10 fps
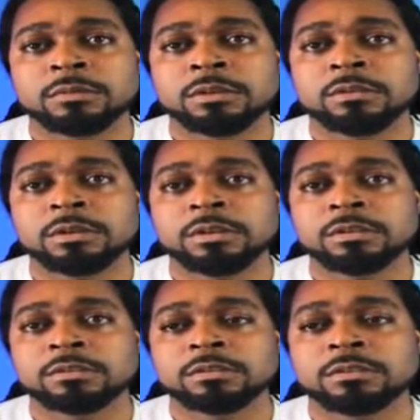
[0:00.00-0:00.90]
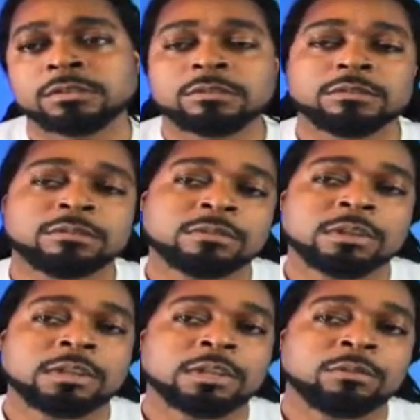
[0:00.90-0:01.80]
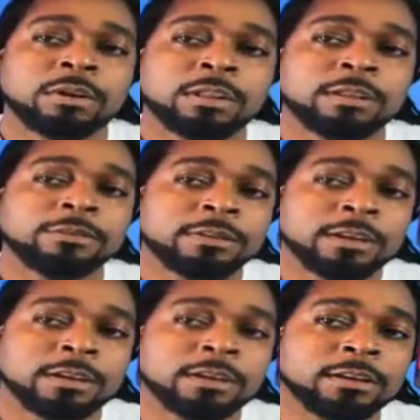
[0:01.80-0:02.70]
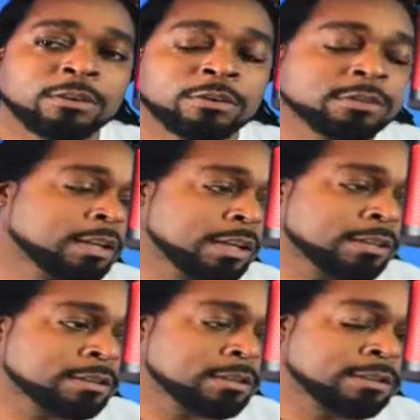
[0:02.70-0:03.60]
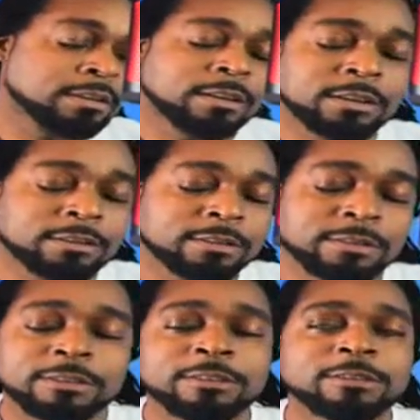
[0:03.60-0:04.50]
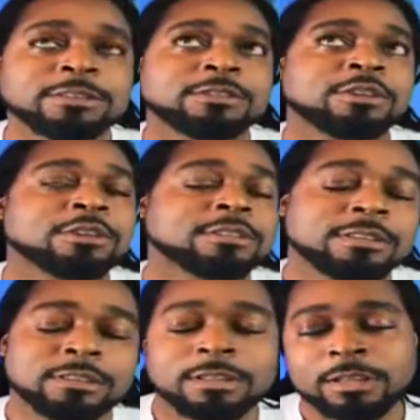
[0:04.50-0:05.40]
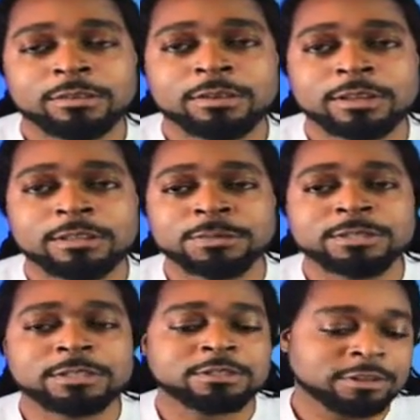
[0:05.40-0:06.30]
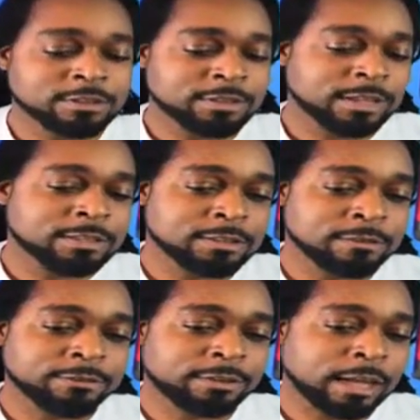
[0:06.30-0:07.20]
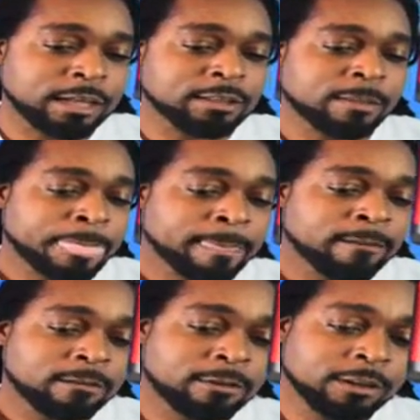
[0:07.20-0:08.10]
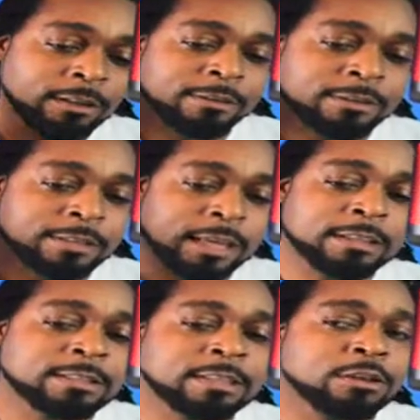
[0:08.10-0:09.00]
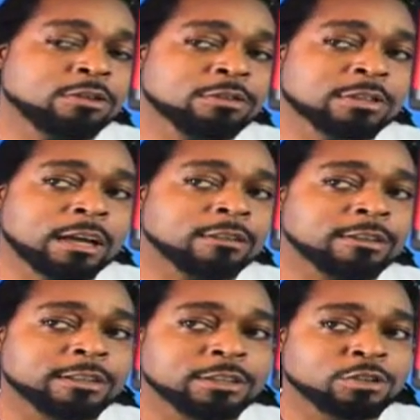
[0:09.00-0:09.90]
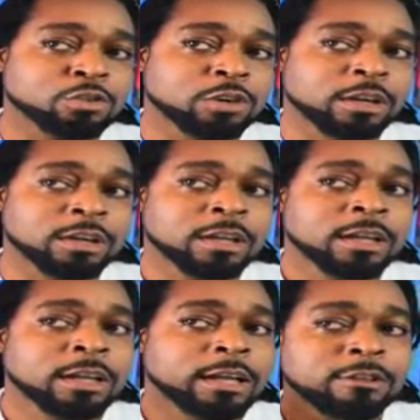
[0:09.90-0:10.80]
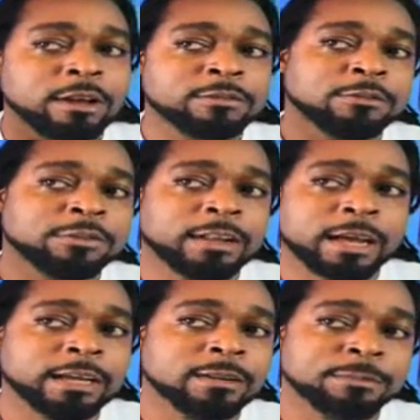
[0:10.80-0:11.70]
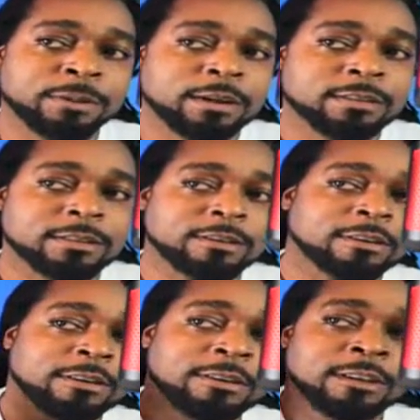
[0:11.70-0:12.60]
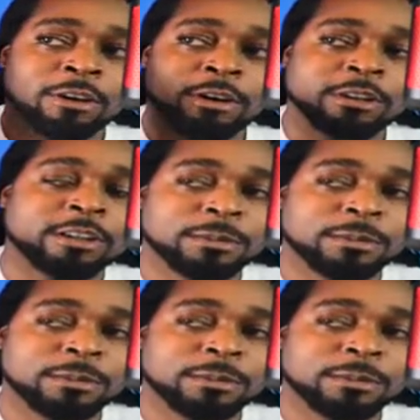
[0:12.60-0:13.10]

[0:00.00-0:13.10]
All right. So what if Jose gets a Jose Johnson? What if Mr. Johnson gets a flat? What if his AC goes out on the truck and you have to fly in a part or other